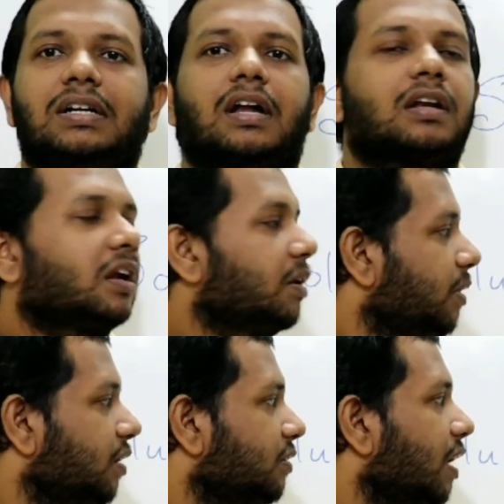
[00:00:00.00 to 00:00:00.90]
Ternary
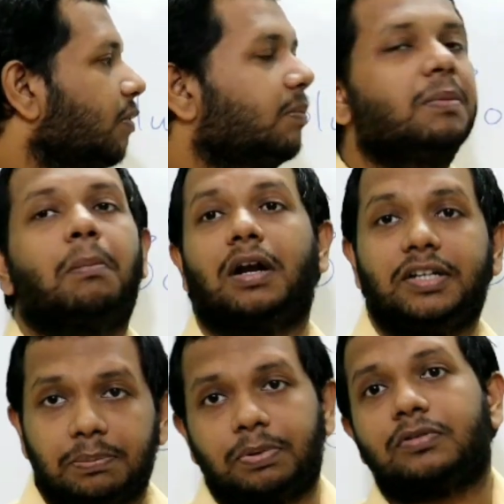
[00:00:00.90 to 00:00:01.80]
means there will be
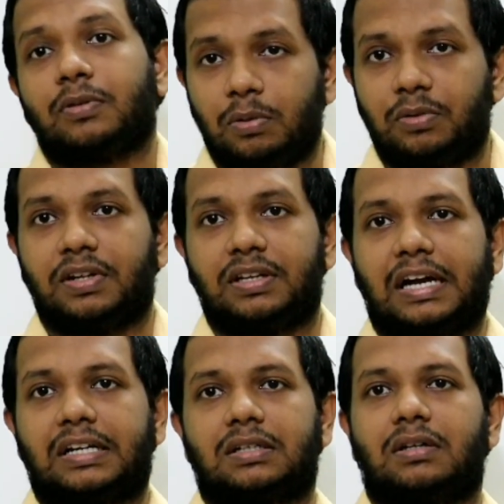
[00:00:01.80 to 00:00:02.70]
multiple solutes in
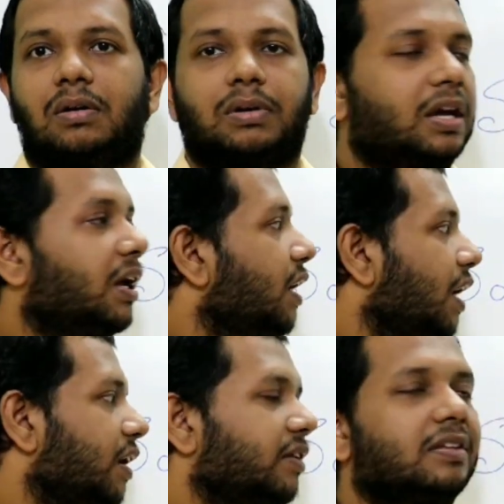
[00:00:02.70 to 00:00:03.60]
that, okay,
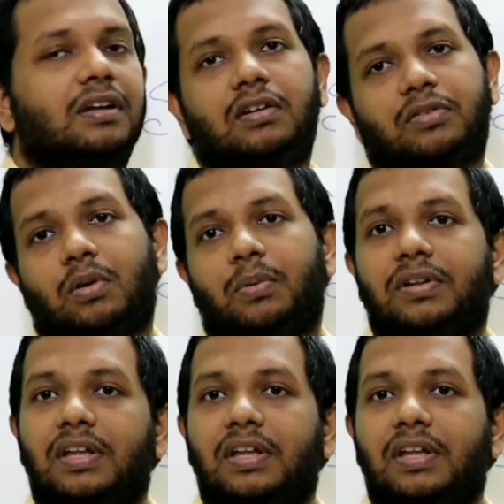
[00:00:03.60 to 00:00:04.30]
and a single solvent.